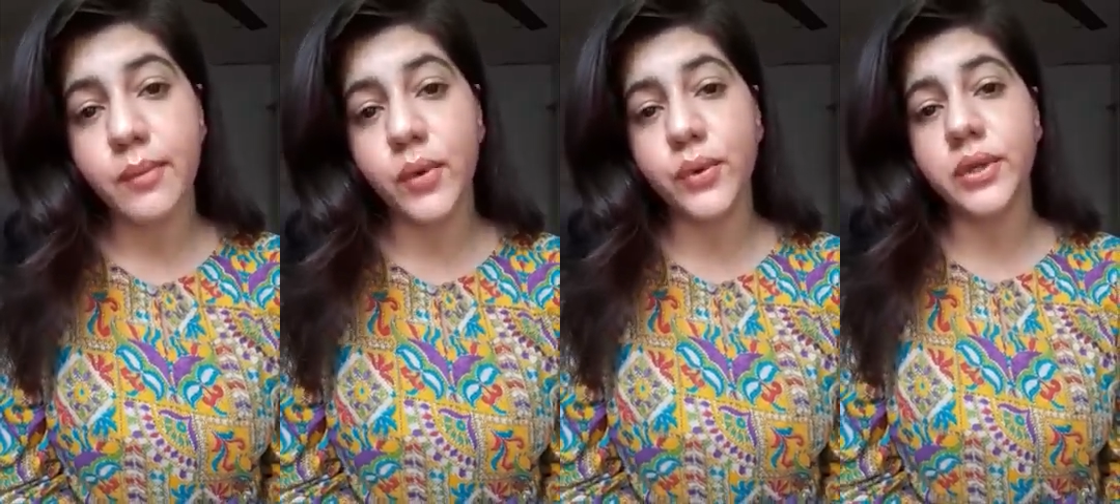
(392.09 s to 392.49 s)

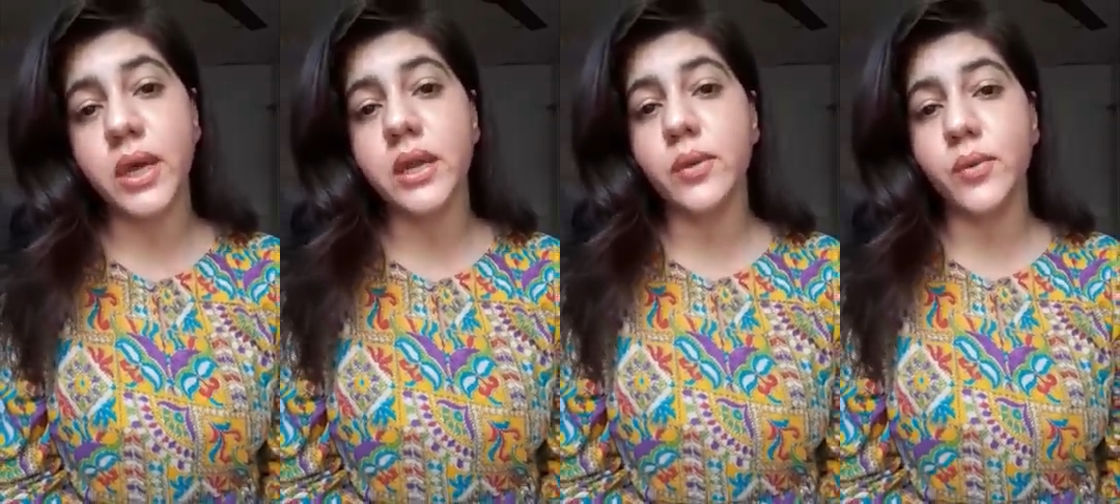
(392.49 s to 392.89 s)
more
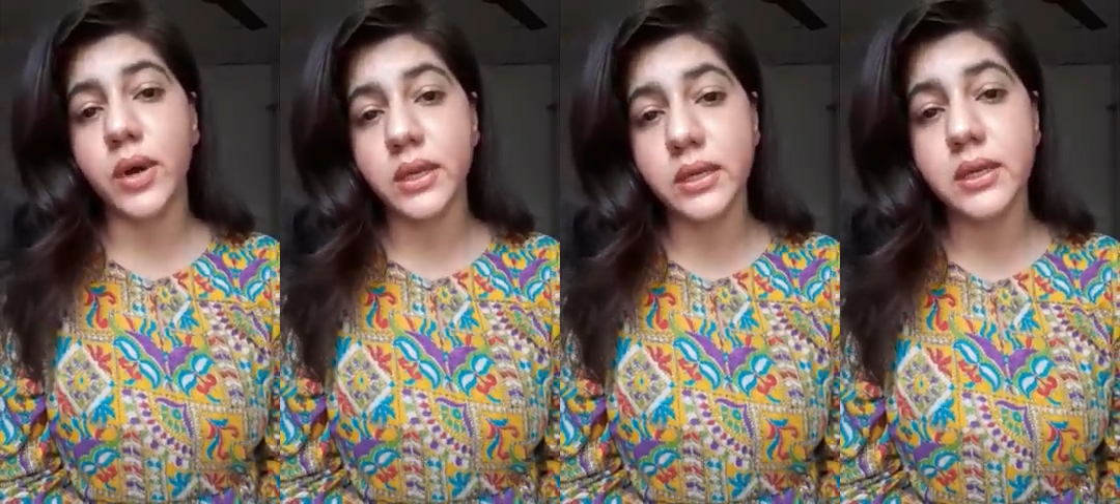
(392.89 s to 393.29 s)
than
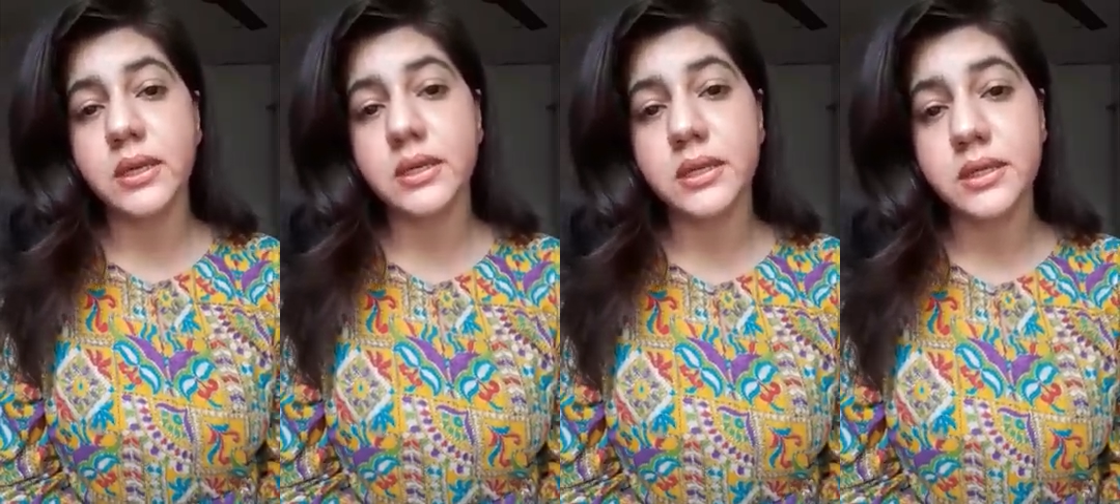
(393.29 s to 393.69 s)
one
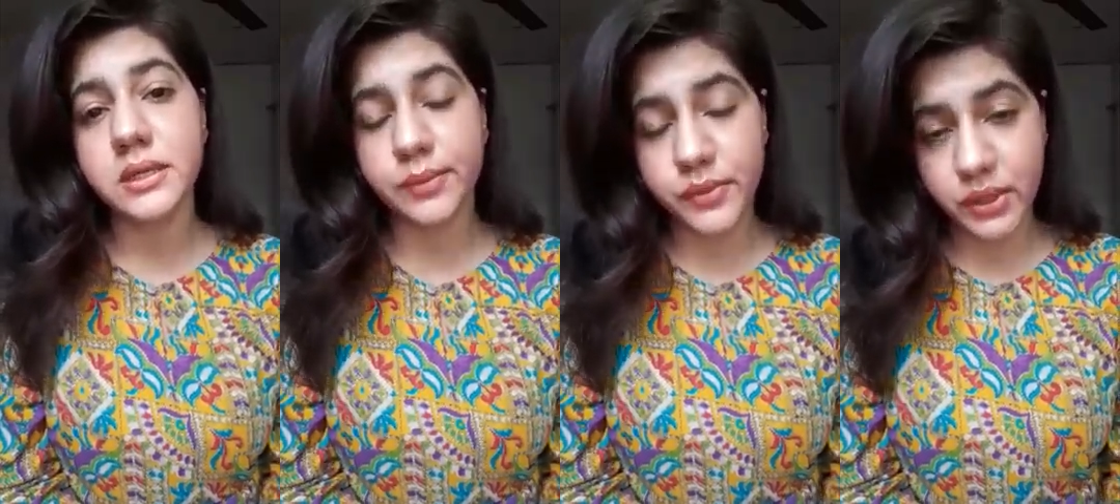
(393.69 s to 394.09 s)

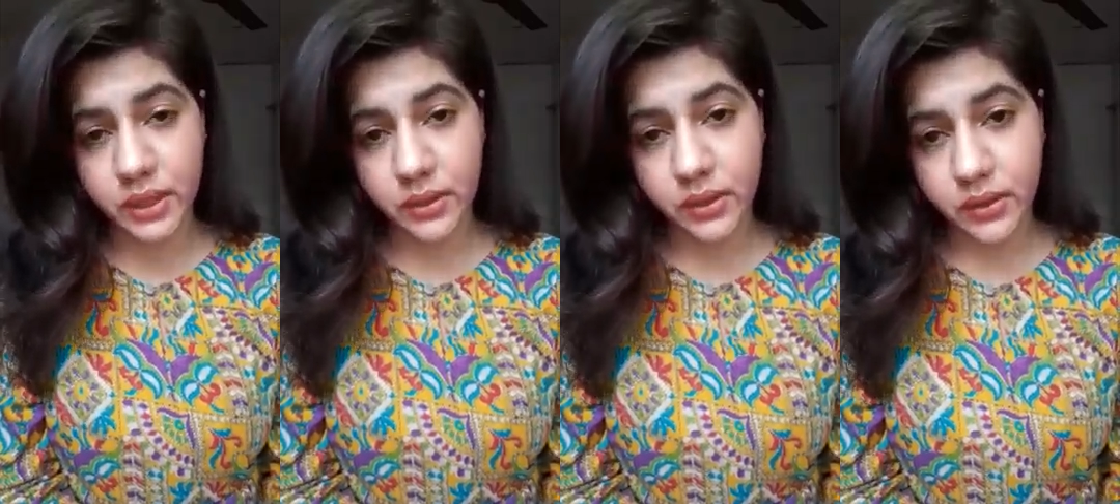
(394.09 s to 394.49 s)

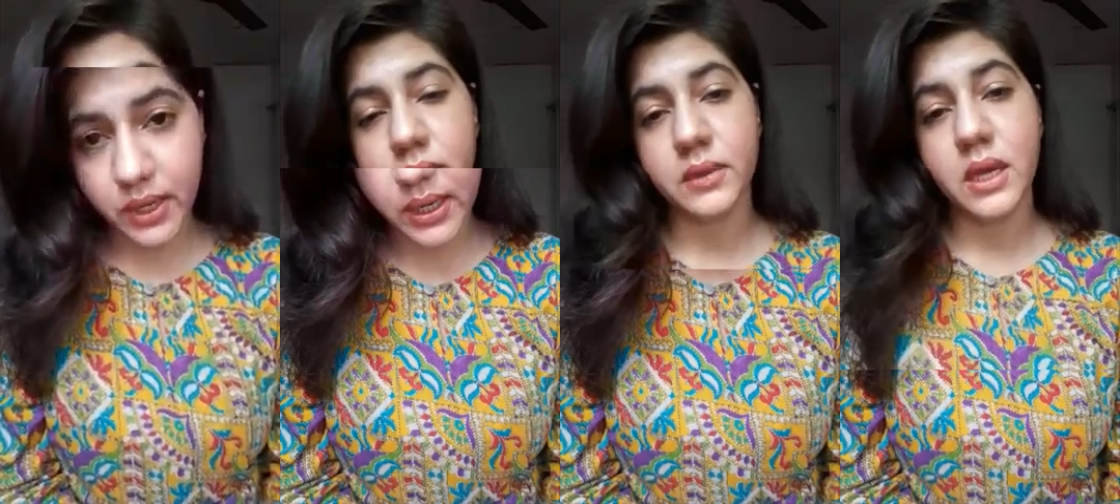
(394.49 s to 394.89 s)
subject,
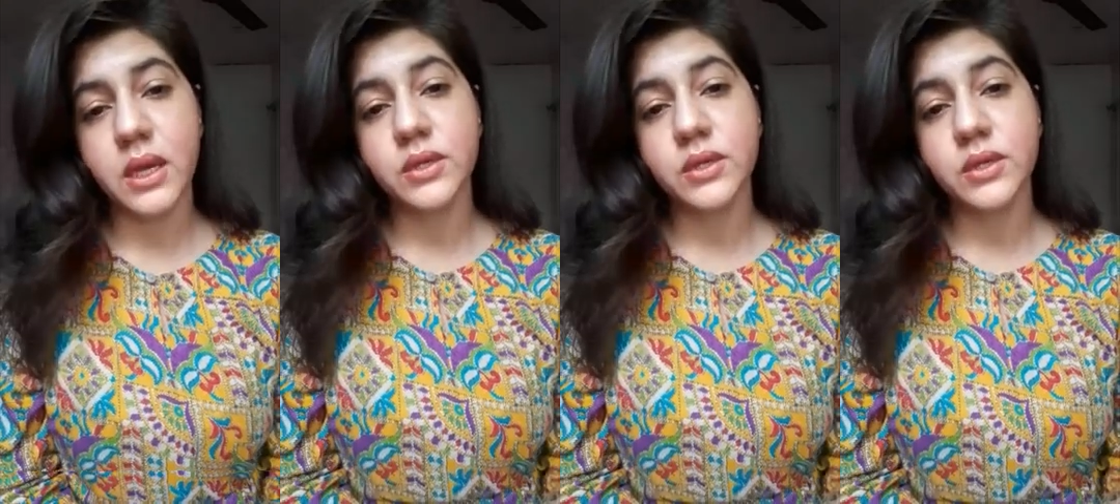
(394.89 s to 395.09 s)
right?